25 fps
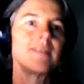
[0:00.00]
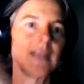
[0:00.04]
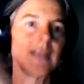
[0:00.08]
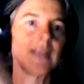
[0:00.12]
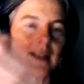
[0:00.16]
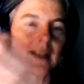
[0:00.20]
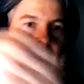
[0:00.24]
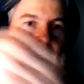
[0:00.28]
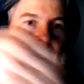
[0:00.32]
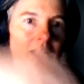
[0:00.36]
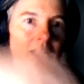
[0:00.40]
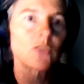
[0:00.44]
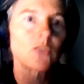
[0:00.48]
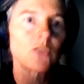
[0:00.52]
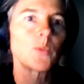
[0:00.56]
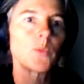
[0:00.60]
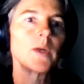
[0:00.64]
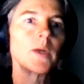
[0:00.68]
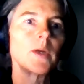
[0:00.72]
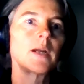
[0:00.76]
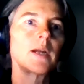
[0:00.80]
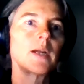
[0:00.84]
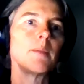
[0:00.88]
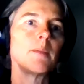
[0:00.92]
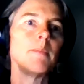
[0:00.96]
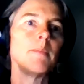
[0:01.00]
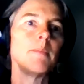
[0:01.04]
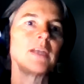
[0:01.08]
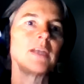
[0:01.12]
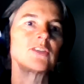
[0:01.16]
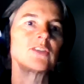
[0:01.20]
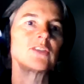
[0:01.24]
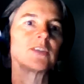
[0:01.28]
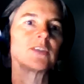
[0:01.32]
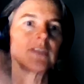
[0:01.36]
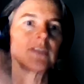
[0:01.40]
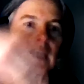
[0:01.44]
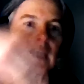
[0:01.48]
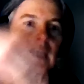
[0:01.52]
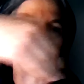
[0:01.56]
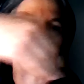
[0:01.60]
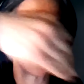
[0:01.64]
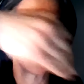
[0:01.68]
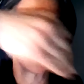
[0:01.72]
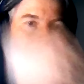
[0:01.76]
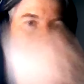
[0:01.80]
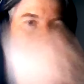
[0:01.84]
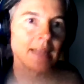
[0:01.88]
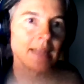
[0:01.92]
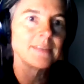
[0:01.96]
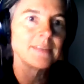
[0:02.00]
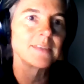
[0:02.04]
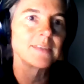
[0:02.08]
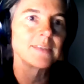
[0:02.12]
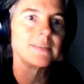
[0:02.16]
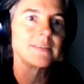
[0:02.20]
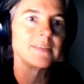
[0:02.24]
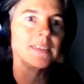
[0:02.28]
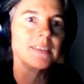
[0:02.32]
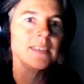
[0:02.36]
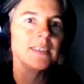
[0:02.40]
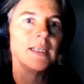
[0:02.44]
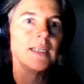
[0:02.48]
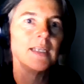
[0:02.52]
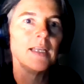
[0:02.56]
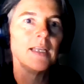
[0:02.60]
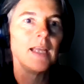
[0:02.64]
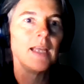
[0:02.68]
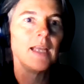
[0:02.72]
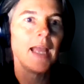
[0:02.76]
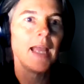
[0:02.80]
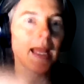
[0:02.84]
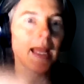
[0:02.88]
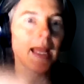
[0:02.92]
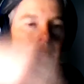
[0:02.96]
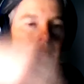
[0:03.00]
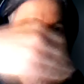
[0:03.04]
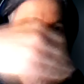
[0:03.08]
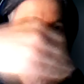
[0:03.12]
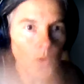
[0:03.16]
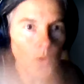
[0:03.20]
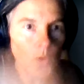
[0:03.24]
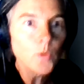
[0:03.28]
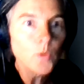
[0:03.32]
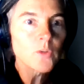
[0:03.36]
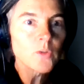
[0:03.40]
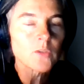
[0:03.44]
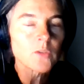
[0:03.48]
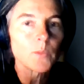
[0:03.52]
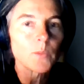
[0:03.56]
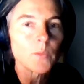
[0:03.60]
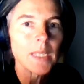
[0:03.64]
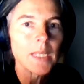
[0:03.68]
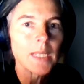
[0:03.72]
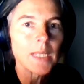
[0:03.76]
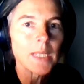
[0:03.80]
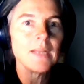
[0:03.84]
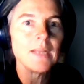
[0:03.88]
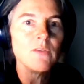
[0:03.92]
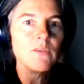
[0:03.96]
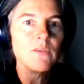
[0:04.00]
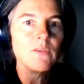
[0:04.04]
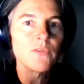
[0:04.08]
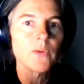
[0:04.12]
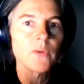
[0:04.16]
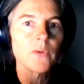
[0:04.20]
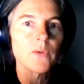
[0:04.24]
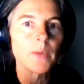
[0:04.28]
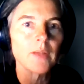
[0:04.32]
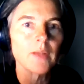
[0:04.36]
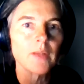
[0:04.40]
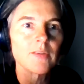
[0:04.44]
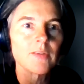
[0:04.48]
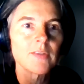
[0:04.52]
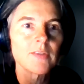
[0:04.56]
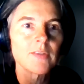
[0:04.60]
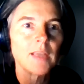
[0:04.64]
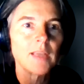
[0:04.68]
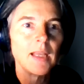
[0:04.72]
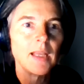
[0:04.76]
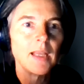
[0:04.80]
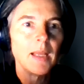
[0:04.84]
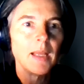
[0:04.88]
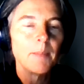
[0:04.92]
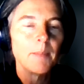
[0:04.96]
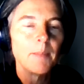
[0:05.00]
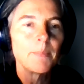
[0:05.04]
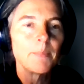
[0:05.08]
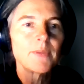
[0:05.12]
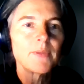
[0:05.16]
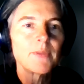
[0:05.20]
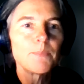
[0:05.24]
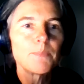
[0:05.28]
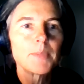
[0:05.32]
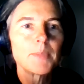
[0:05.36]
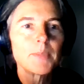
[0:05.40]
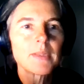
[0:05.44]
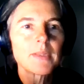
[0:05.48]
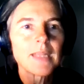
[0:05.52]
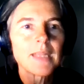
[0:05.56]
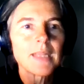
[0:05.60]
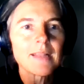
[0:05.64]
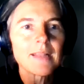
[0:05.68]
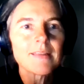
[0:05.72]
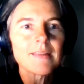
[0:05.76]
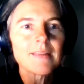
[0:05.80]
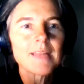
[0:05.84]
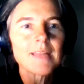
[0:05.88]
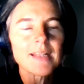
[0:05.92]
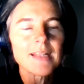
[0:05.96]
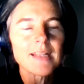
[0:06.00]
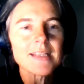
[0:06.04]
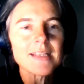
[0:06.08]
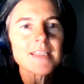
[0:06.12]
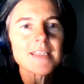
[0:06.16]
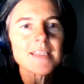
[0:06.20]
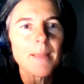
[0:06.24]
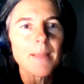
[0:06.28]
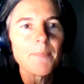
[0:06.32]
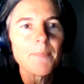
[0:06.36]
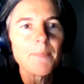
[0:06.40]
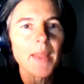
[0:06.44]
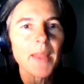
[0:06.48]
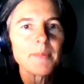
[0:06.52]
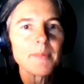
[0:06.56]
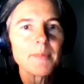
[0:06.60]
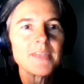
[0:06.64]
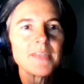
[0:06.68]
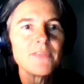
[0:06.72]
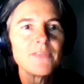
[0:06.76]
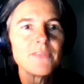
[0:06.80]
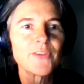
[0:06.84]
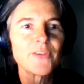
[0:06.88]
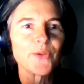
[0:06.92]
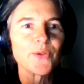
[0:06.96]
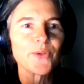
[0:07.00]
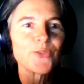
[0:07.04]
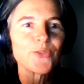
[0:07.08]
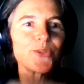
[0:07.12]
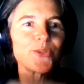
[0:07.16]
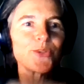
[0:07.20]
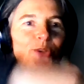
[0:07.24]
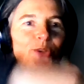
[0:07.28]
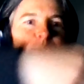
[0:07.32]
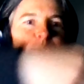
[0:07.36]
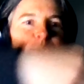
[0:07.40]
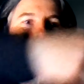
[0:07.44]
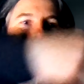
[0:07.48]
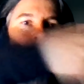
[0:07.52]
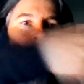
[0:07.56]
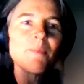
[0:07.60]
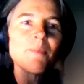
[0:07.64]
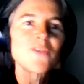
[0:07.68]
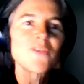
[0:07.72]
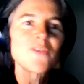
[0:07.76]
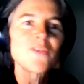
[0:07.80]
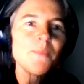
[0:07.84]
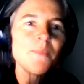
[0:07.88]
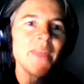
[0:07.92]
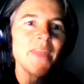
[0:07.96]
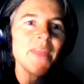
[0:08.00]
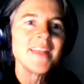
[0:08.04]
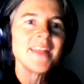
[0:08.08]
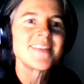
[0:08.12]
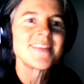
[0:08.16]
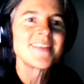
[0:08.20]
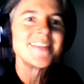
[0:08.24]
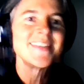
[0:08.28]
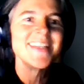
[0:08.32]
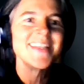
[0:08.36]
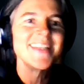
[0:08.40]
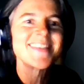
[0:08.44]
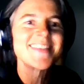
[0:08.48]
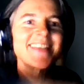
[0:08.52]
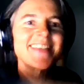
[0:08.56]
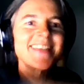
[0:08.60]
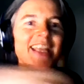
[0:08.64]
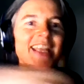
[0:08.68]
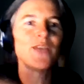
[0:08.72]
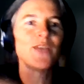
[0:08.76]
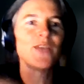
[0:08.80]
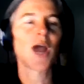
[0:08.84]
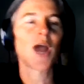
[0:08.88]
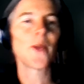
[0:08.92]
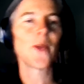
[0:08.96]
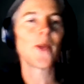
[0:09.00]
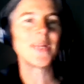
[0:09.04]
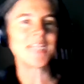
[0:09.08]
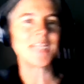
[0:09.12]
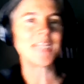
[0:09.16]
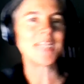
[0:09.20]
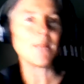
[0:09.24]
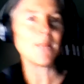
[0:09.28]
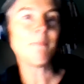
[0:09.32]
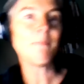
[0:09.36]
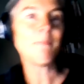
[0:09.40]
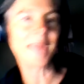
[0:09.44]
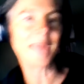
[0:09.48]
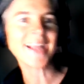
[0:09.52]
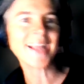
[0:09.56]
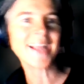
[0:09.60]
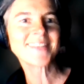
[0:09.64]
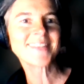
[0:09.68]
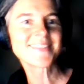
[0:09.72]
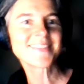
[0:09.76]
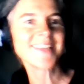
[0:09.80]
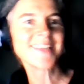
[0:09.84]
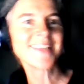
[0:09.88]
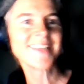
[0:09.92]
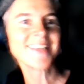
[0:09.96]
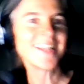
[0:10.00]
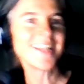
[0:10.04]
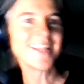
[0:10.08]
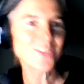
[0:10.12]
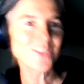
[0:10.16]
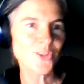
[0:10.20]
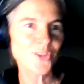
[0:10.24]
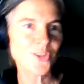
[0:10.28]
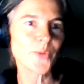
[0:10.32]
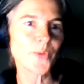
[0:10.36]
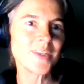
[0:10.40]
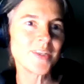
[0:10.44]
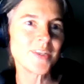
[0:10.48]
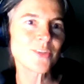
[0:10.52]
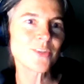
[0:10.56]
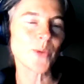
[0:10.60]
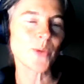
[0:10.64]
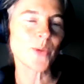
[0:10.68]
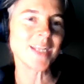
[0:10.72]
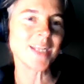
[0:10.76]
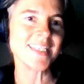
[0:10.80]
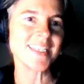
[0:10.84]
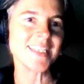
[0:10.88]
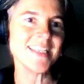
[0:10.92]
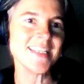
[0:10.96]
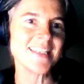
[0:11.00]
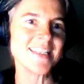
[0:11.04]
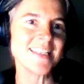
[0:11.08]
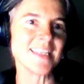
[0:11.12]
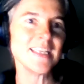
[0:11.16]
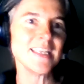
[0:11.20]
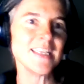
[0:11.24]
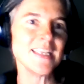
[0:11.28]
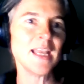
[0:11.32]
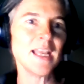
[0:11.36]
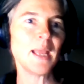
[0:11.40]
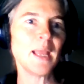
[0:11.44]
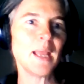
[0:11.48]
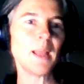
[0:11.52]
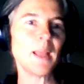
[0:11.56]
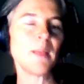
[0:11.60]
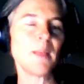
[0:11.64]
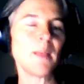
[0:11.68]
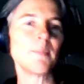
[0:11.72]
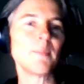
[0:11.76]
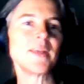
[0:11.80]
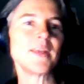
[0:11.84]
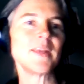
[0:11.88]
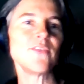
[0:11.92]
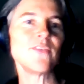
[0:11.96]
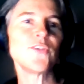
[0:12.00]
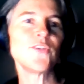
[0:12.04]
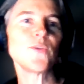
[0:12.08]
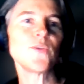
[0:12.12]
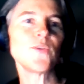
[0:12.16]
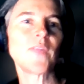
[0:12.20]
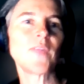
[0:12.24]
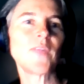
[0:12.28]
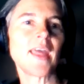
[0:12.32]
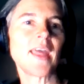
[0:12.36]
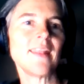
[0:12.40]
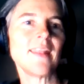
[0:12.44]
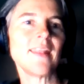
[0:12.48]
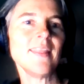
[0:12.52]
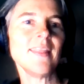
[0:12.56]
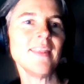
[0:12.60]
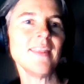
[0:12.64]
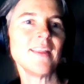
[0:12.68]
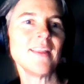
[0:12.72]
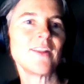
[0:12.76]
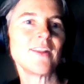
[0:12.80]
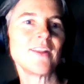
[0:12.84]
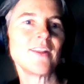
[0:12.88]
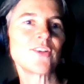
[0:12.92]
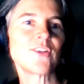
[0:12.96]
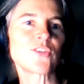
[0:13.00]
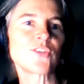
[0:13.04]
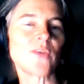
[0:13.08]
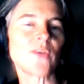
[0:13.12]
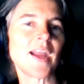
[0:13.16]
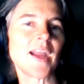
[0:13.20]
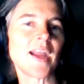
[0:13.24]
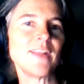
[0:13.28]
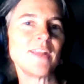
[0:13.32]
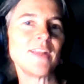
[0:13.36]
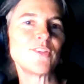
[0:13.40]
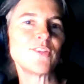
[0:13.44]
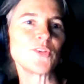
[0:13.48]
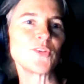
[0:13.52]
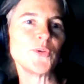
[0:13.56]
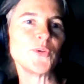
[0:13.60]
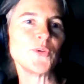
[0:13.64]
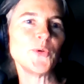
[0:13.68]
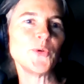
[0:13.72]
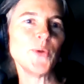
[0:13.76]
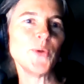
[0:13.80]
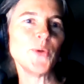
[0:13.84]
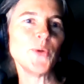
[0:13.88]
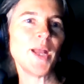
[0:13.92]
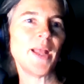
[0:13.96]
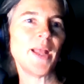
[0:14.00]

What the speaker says: and the network measures and density, and those we can influence. But that is sometimes difficult. So to come from density and say how it impacts, that story is quite easy. But if you then try to